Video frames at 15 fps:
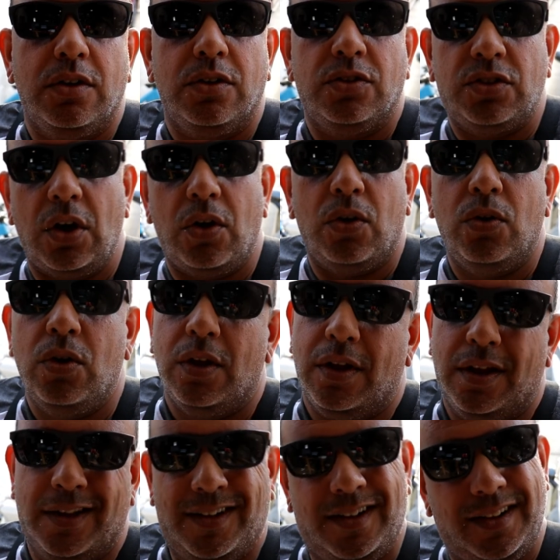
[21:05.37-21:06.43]
So,
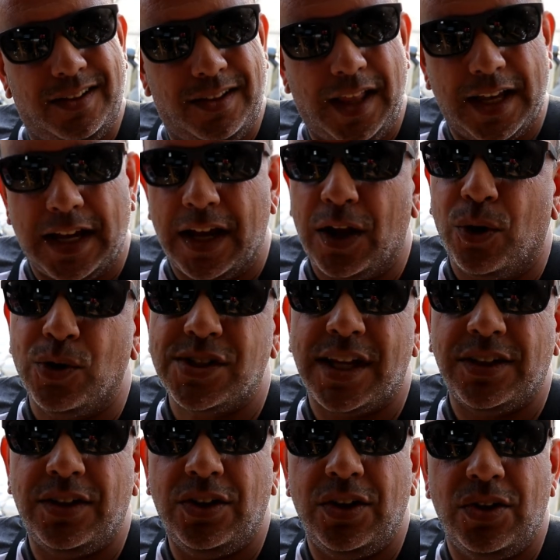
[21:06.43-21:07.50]
like I always like
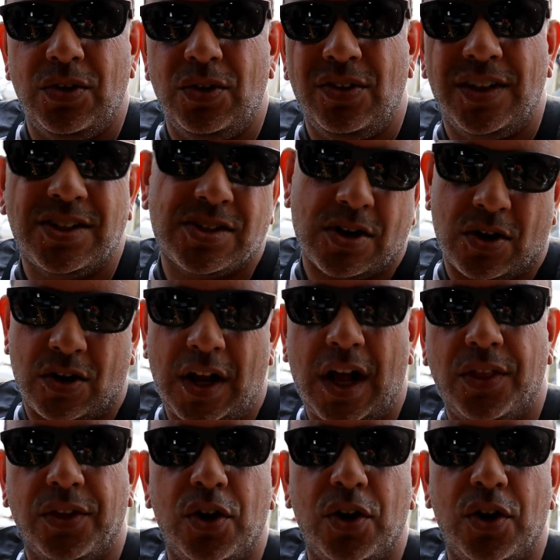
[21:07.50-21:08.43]
to do, let's turn on the